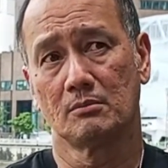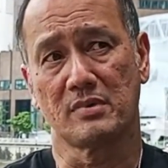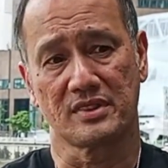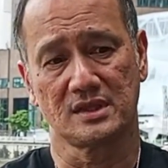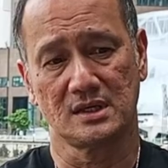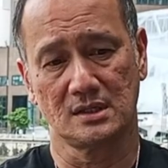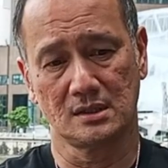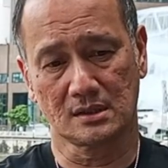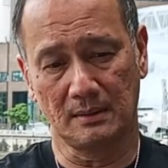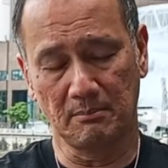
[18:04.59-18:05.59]
But
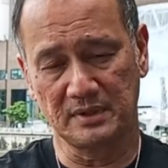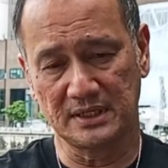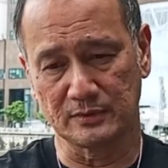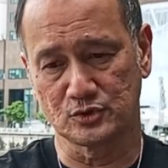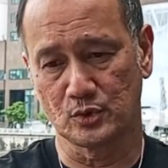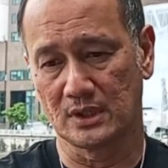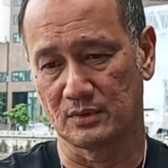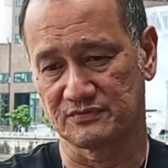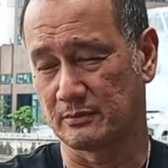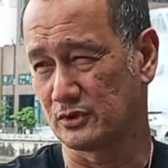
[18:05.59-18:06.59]
the company that was doing it
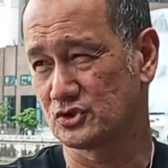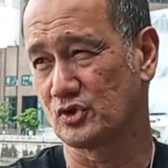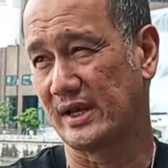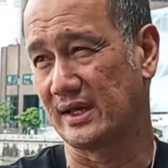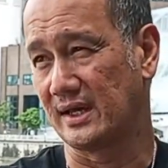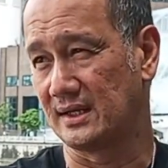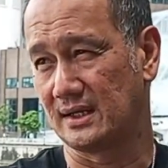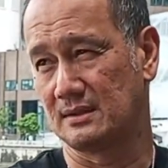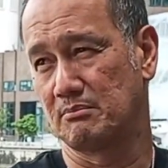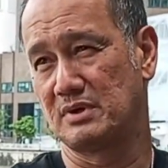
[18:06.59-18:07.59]
was from Australia, and they
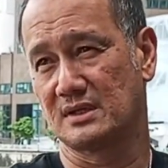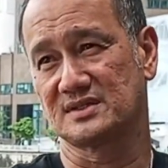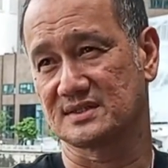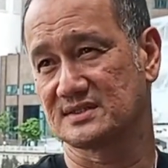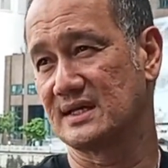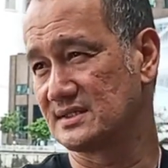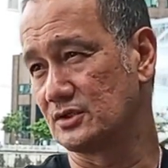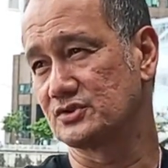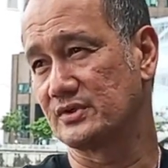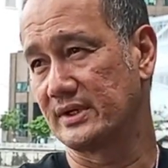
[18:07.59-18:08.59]
had a big success in
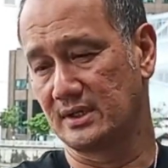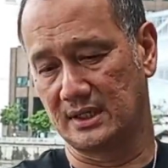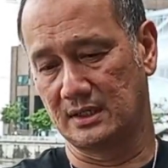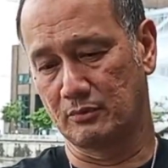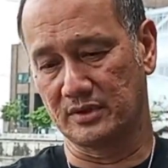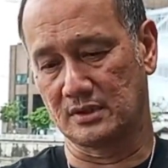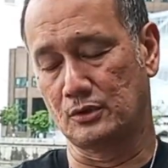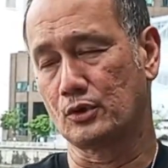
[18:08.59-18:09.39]
Australia, and they brought the